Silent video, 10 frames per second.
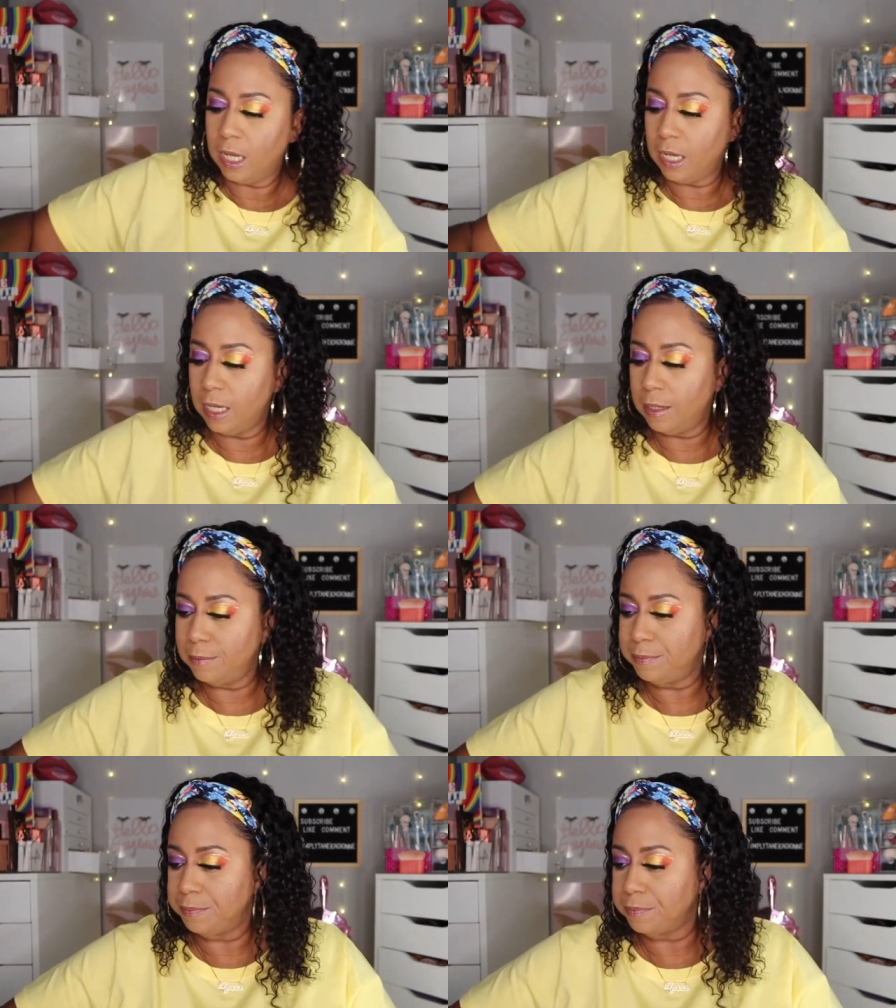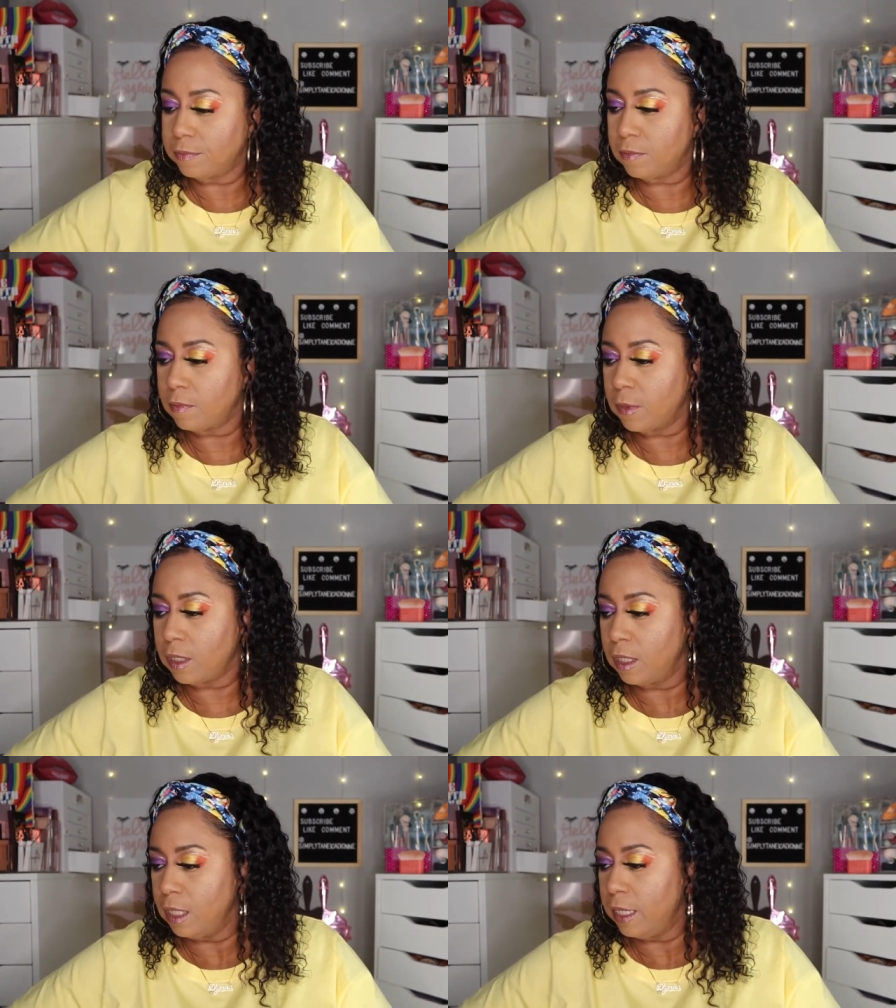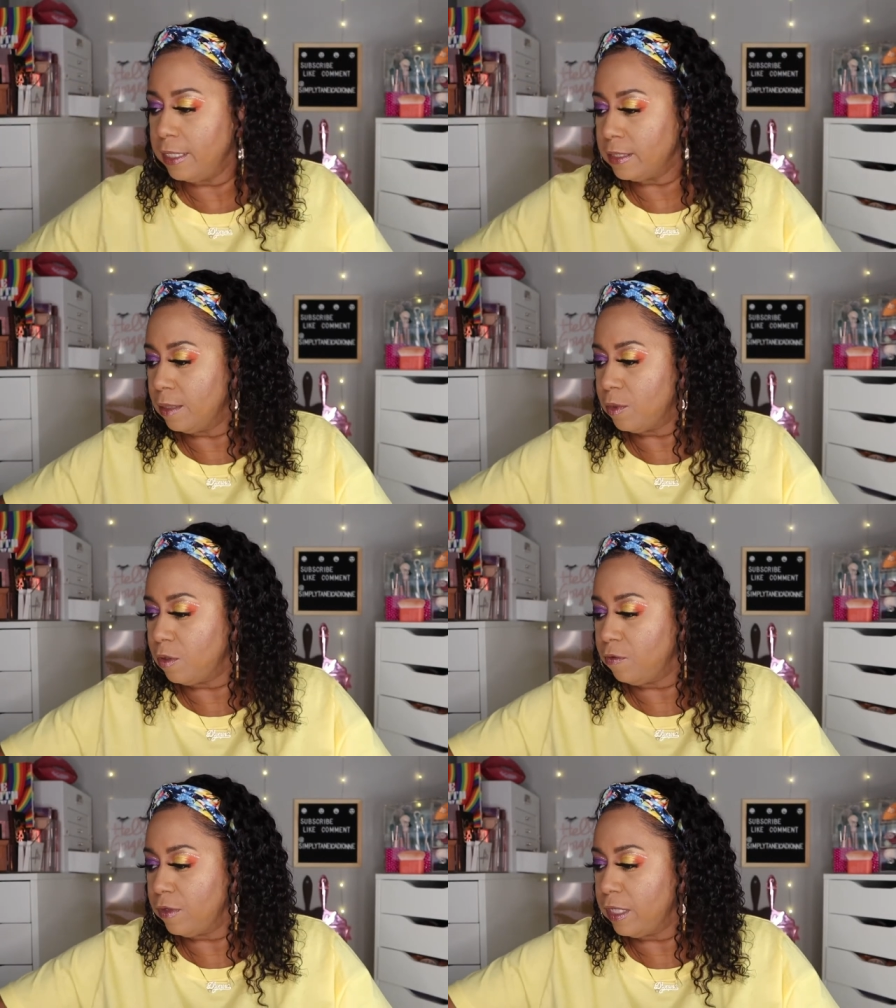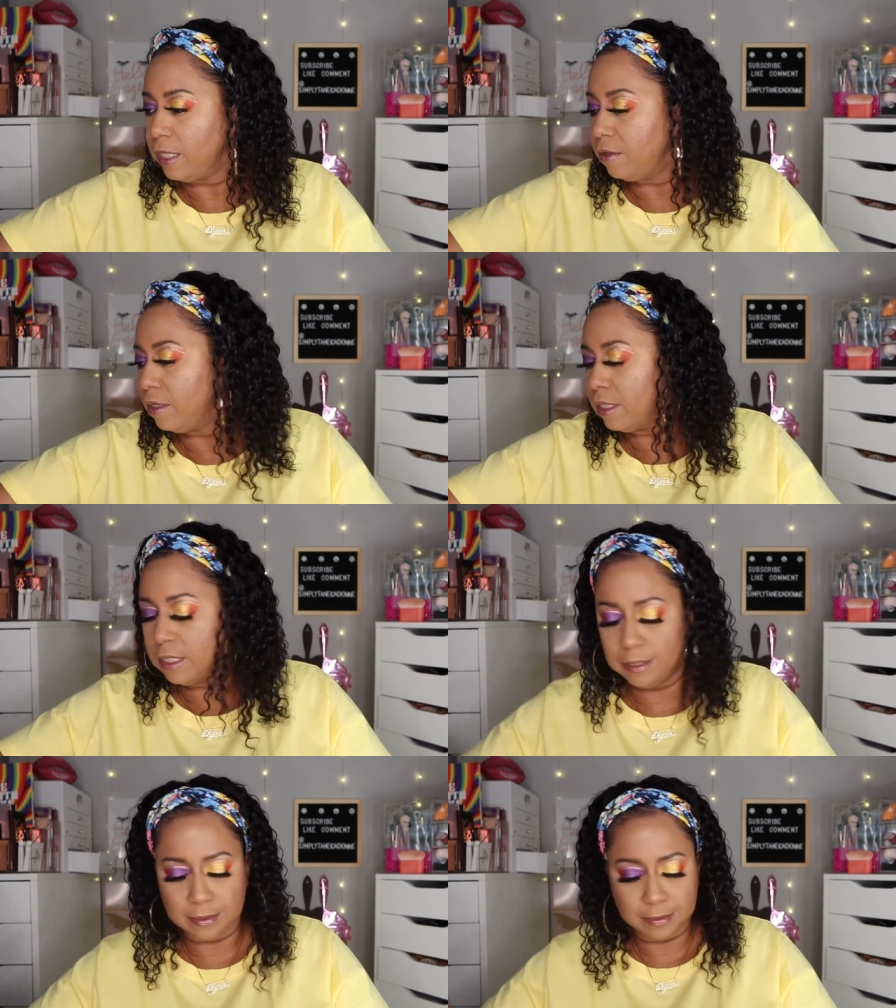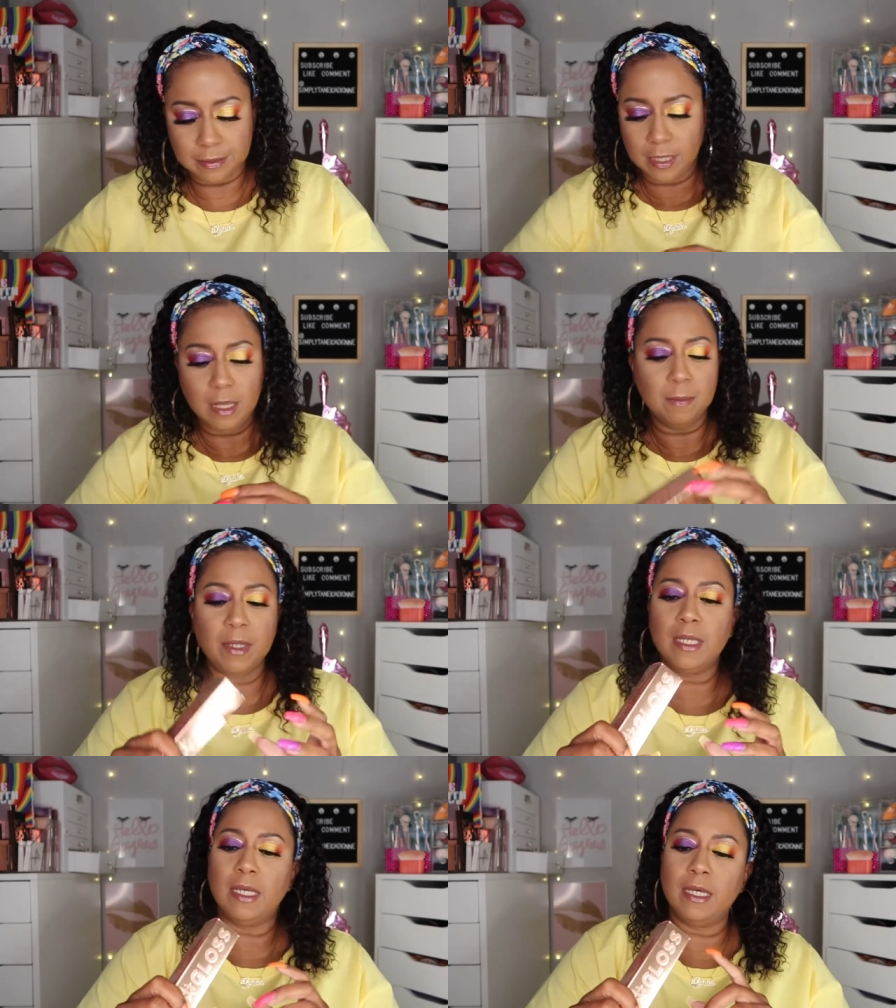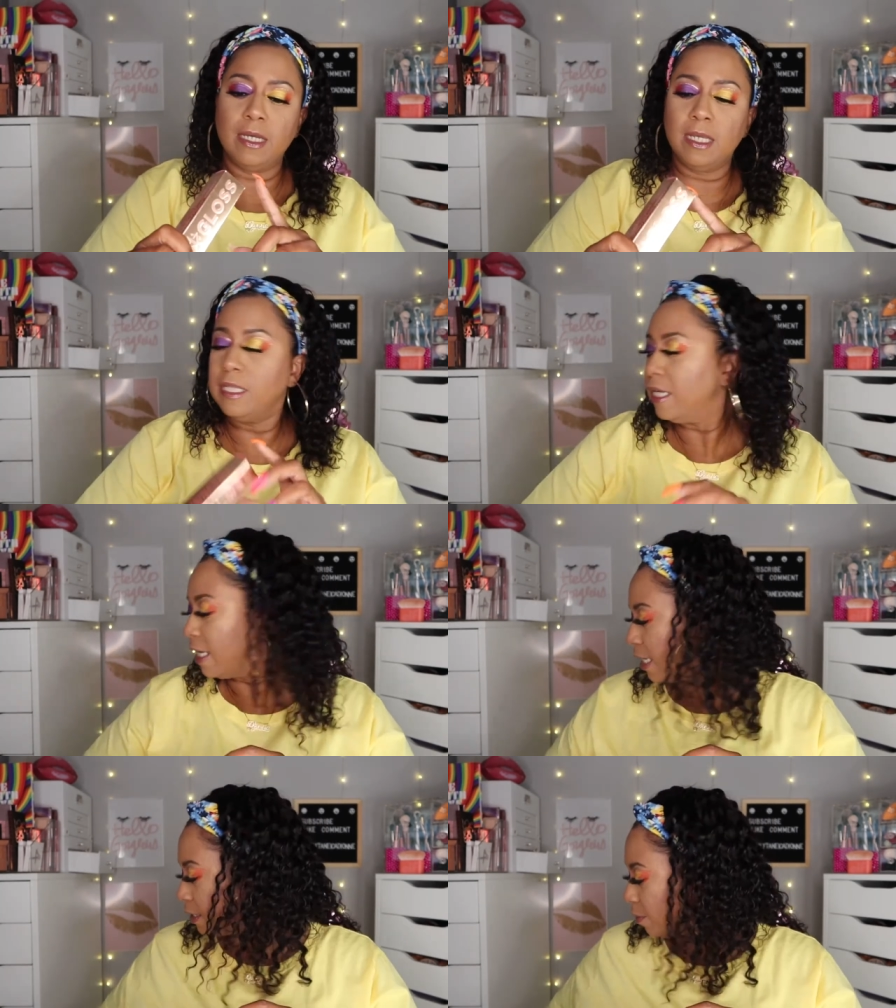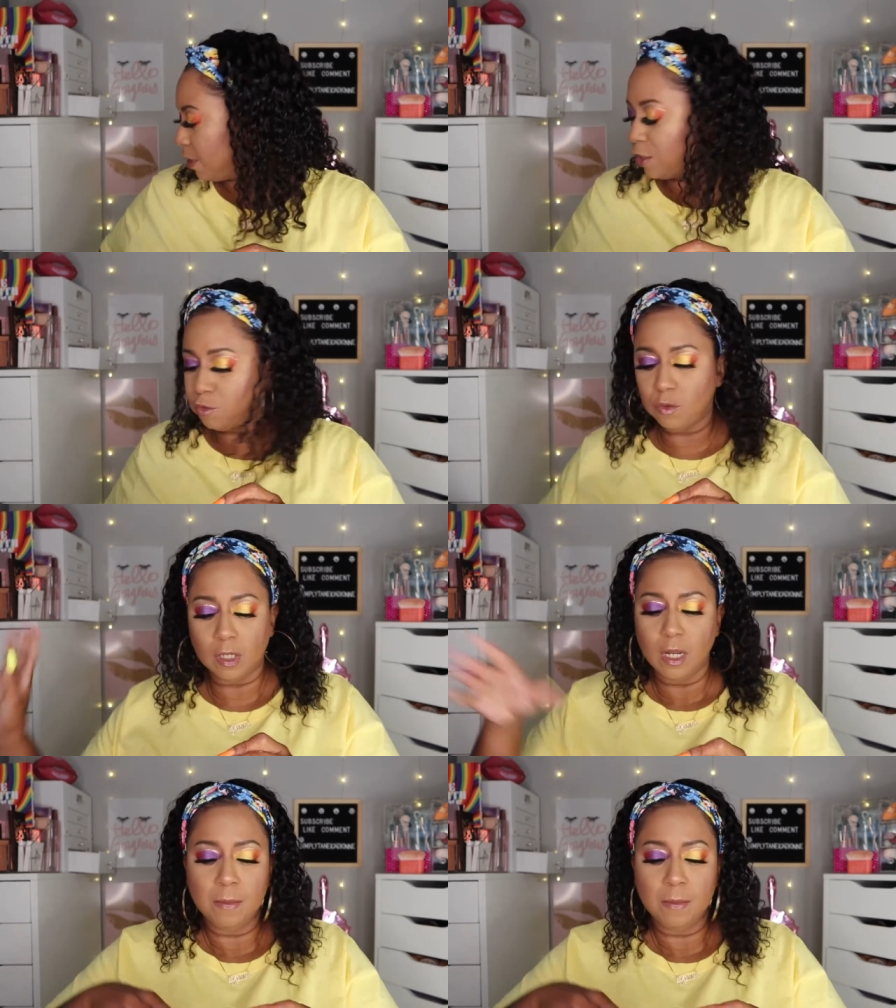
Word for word: Um, and some are over here. And But yeah, and then I got some in the drawer.